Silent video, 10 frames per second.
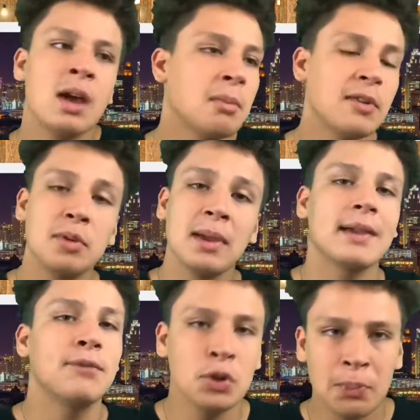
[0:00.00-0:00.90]
But if you make
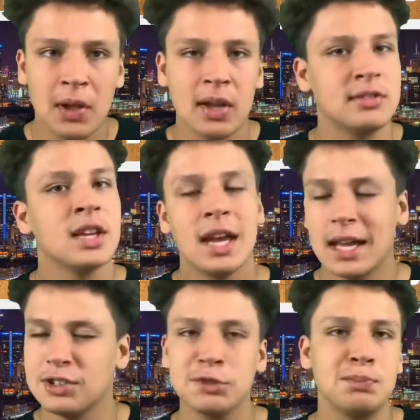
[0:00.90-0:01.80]
a few plays
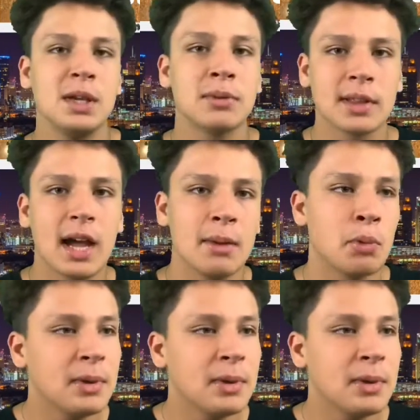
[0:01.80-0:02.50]
and just be reliable,